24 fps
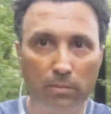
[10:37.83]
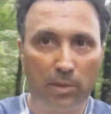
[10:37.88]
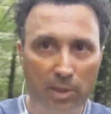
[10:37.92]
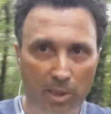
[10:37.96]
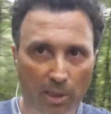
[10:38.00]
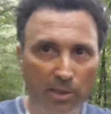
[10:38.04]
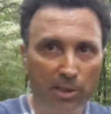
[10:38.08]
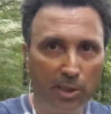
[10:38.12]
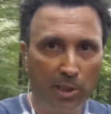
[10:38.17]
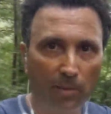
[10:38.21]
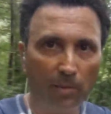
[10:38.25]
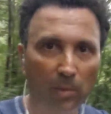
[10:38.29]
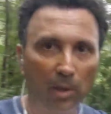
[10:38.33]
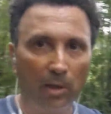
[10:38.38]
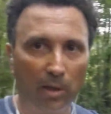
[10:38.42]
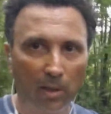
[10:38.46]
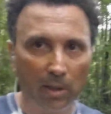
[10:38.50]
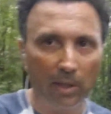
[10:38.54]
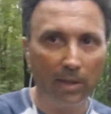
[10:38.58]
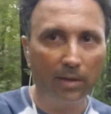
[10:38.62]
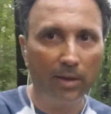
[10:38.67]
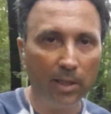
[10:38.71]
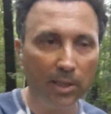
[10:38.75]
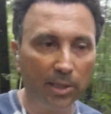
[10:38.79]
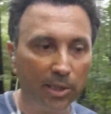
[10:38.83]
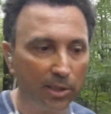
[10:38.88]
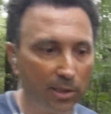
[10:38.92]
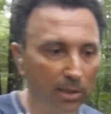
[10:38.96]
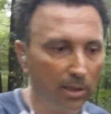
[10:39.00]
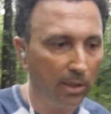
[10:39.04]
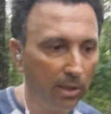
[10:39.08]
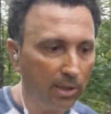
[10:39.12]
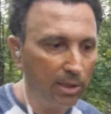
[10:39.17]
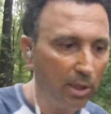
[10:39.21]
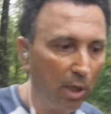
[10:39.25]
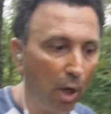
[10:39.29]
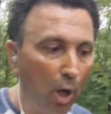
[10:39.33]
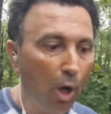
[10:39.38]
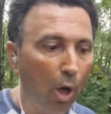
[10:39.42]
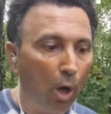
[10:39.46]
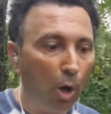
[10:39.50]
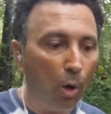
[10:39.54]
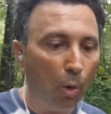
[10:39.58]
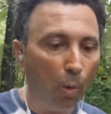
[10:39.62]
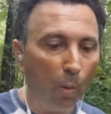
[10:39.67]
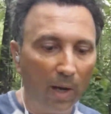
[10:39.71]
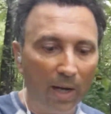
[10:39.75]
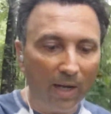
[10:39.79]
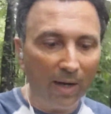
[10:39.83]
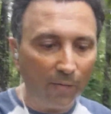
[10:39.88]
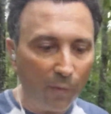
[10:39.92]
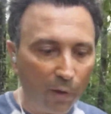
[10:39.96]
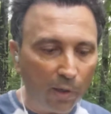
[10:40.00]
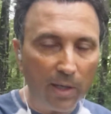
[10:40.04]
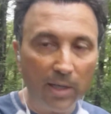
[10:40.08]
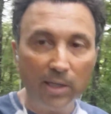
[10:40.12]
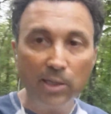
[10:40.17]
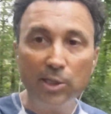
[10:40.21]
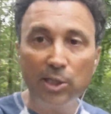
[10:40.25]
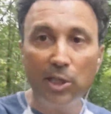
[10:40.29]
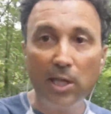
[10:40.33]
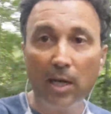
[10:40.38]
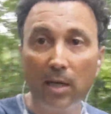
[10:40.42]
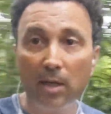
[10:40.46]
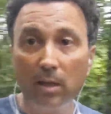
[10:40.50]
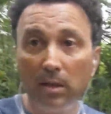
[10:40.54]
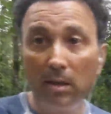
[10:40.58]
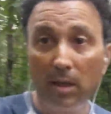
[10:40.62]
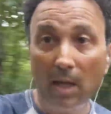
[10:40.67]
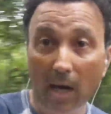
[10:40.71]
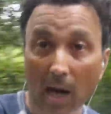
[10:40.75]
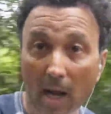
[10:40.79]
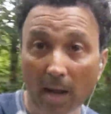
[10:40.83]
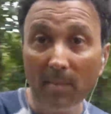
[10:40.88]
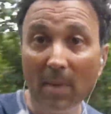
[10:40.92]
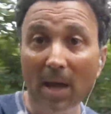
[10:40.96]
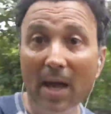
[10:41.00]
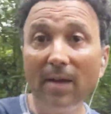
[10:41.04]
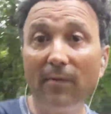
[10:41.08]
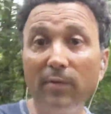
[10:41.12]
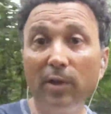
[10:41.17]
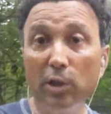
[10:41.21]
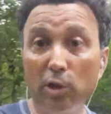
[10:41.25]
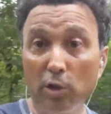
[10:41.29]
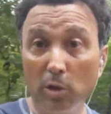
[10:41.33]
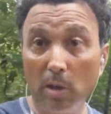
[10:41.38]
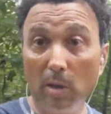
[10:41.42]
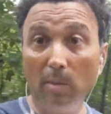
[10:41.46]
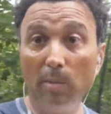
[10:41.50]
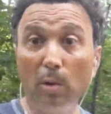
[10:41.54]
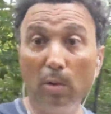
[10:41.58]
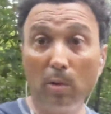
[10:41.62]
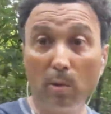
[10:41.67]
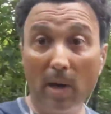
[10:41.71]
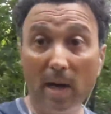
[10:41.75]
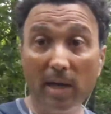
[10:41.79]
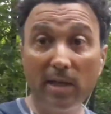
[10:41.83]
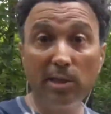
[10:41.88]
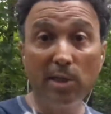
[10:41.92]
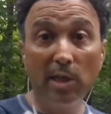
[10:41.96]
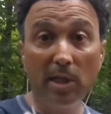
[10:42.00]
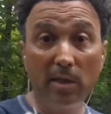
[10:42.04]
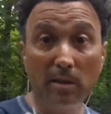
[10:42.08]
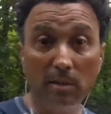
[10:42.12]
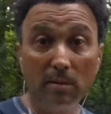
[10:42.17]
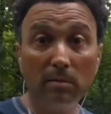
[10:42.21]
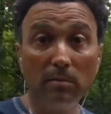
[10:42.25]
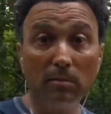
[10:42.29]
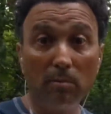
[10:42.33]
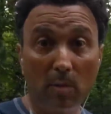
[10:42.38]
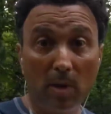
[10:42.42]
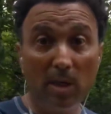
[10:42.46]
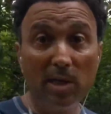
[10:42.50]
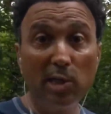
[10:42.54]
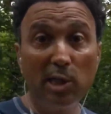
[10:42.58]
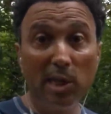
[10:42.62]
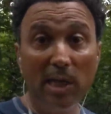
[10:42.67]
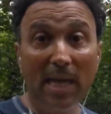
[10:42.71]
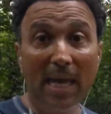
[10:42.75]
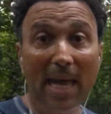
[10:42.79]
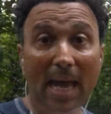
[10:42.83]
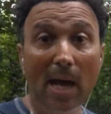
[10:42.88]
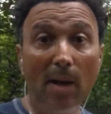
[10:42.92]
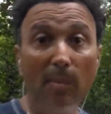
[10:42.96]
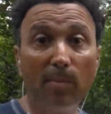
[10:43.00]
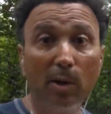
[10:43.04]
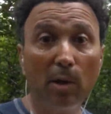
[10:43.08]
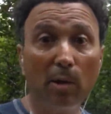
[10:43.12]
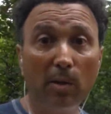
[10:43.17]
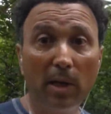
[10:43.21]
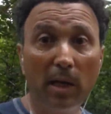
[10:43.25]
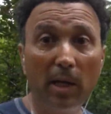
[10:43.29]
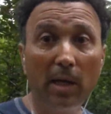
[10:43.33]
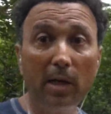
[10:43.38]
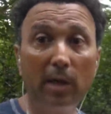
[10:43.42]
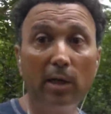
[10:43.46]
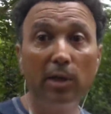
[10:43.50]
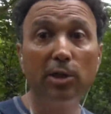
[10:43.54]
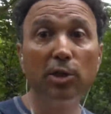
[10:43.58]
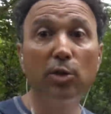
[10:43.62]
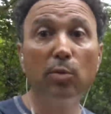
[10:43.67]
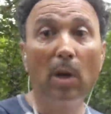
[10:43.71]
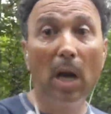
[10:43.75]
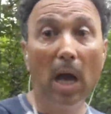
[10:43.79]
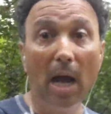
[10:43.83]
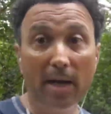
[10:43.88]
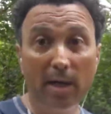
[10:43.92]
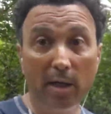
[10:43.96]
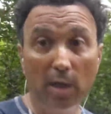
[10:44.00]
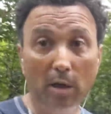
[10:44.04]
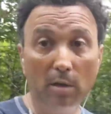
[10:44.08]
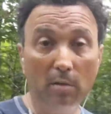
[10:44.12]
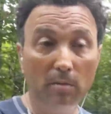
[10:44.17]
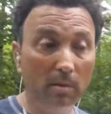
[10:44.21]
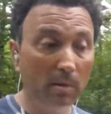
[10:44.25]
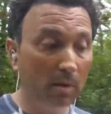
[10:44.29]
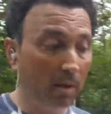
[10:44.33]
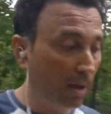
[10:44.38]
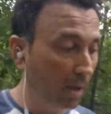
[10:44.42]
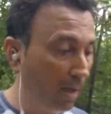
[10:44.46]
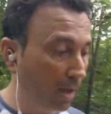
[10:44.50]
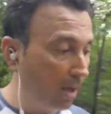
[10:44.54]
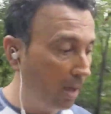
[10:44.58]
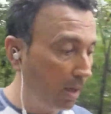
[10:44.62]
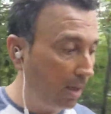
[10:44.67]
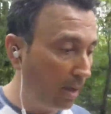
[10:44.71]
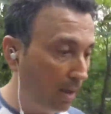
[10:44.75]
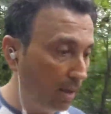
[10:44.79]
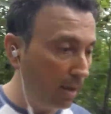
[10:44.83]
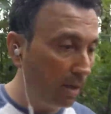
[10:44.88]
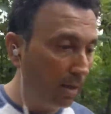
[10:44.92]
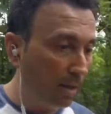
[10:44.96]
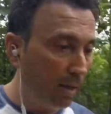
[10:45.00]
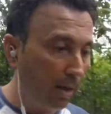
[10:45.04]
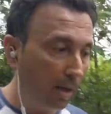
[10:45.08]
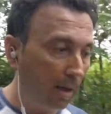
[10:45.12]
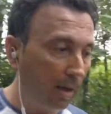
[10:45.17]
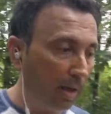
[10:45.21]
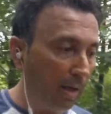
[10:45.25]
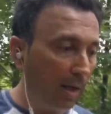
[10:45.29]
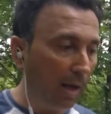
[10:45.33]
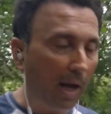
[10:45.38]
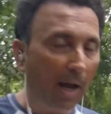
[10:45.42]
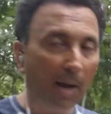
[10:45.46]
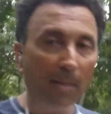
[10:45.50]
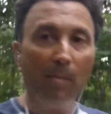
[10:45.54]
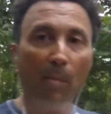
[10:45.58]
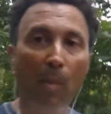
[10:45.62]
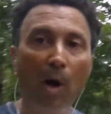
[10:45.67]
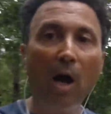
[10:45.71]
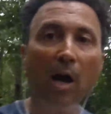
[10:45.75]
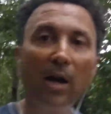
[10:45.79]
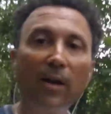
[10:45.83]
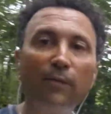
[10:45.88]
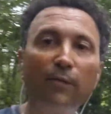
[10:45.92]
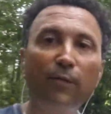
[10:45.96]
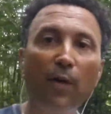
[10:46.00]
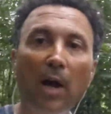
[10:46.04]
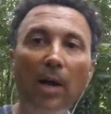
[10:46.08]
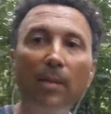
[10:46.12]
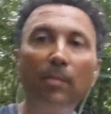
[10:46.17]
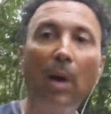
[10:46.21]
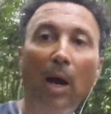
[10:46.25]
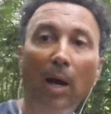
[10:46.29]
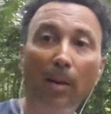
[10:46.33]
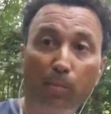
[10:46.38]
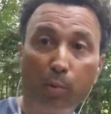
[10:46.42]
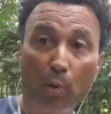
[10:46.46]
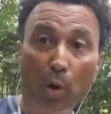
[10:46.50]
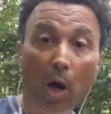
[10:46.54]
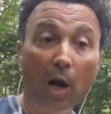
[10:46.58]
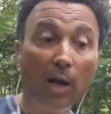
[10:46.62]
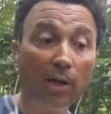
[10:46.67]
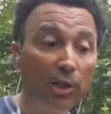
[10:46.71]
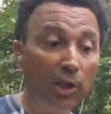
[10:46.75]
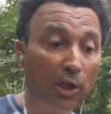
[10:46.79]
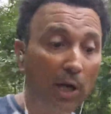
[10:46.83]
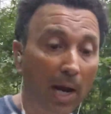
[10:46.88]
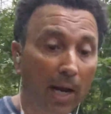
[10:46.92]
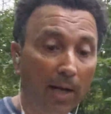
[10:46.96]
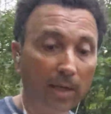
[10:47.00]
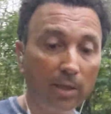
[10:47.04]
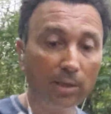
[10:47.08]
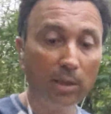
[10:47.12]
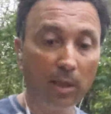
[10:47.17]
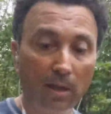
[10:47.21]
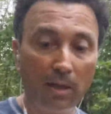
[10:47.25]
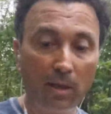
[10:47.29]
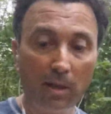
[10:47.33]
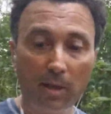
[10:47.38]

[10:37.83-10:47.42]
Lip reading: similarly, this whenever it is that I'm having trouble raising capital, here's what I do. I modify my project